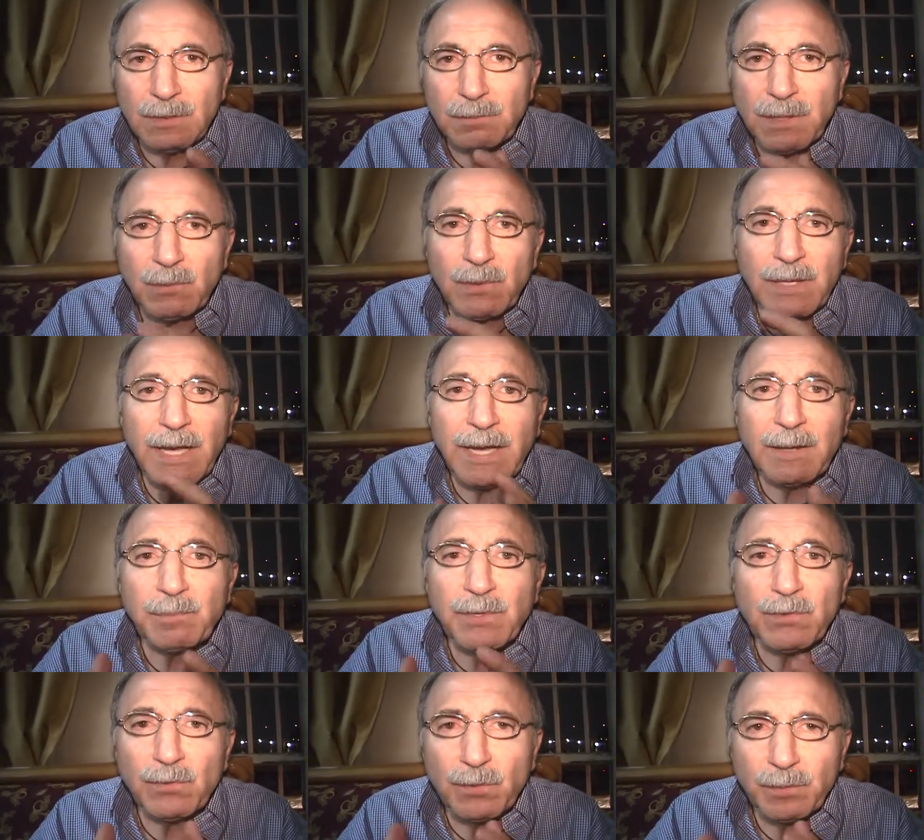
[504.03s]
But what
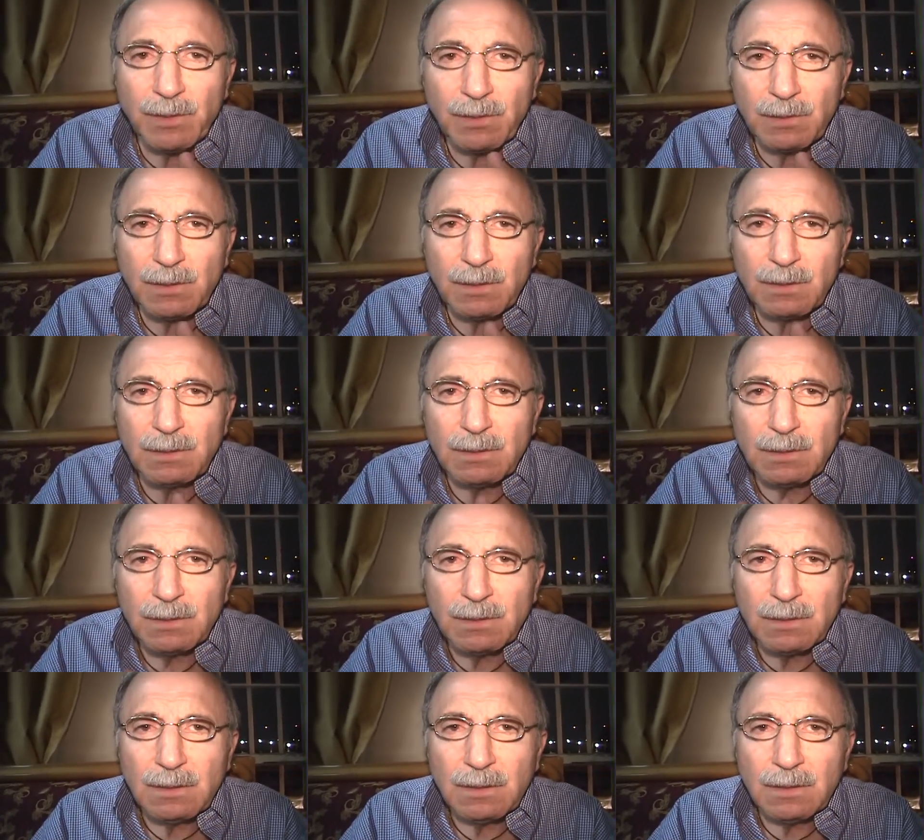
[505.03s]
happened to Myrna
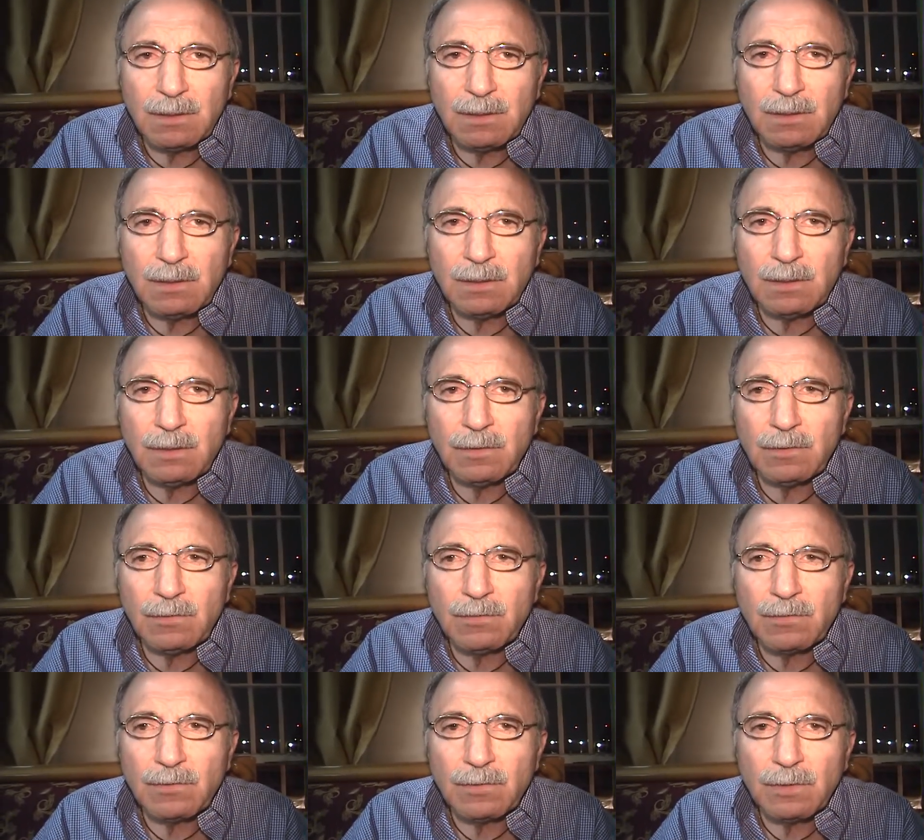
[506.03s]
is
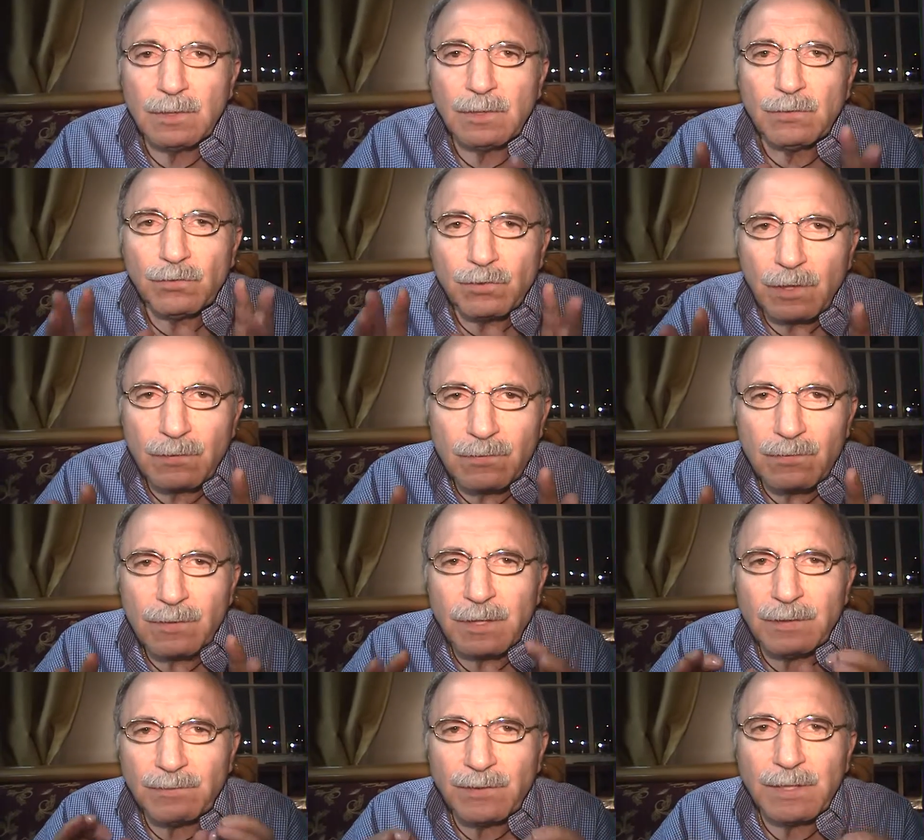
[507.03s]
just
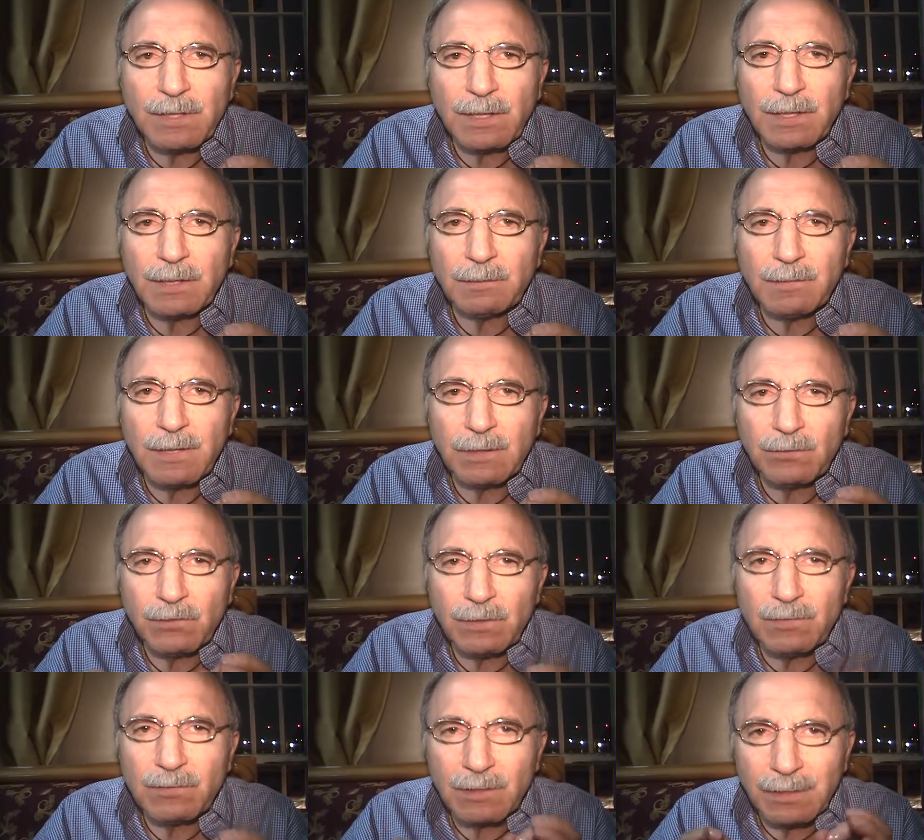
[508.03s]
every time that
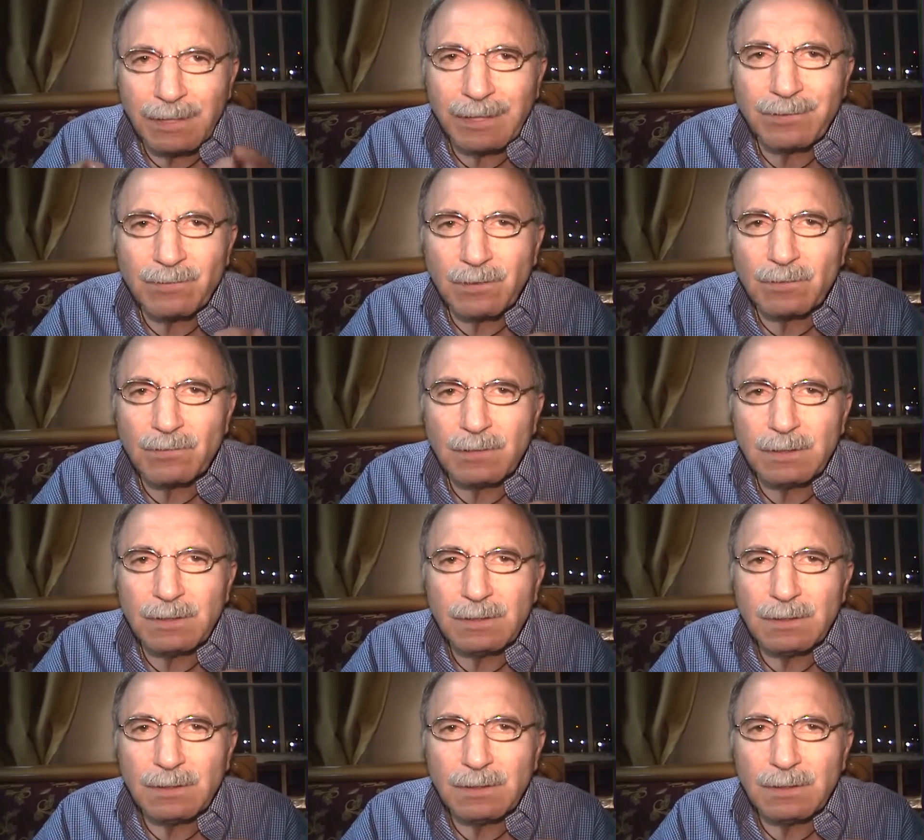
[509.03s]
she's in ecstasy,